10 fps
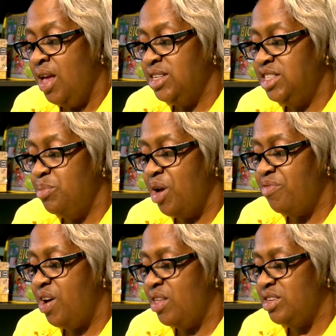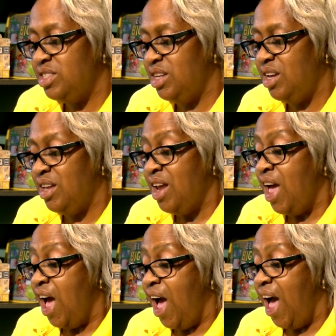See, my father said,
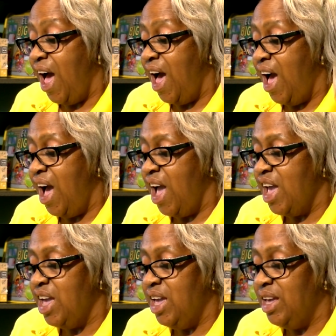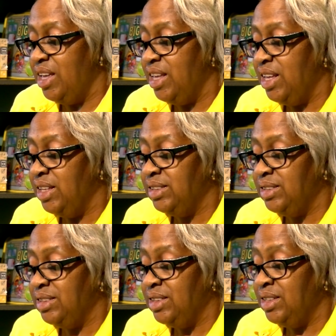I
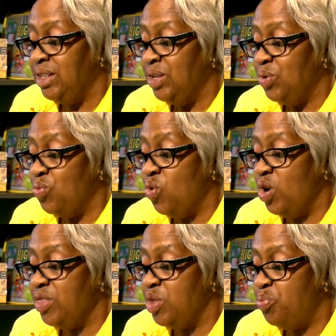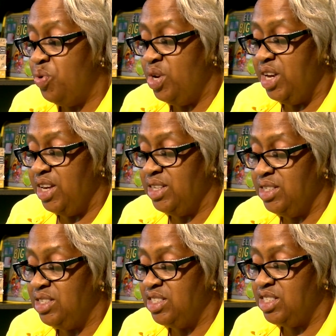want the pudding
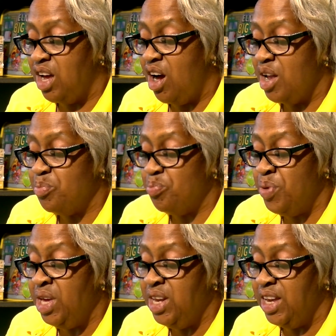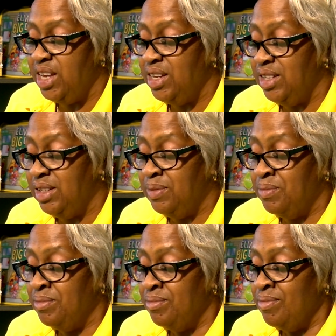to start beating
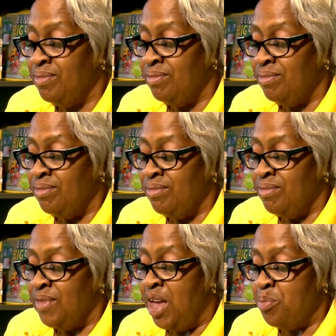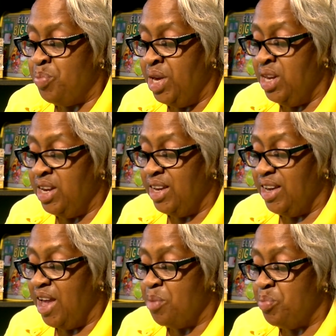and
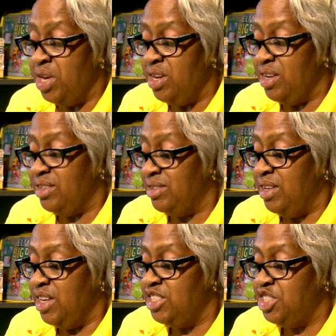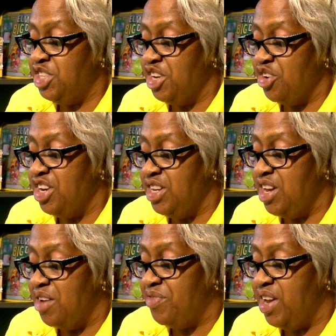beating and beating. It's thicker
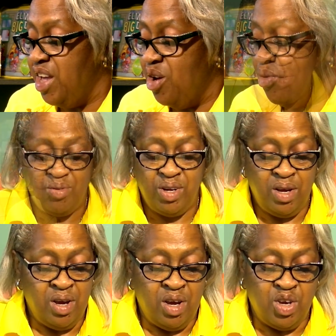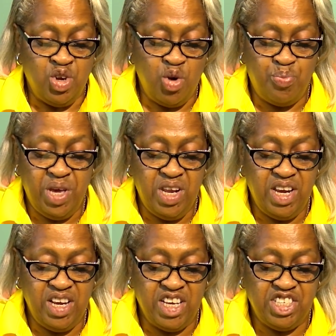enough now. Your
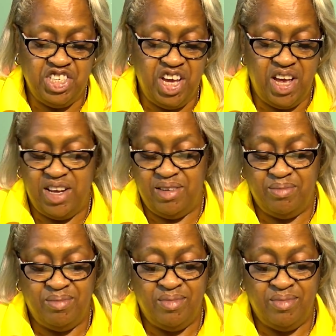beating is done.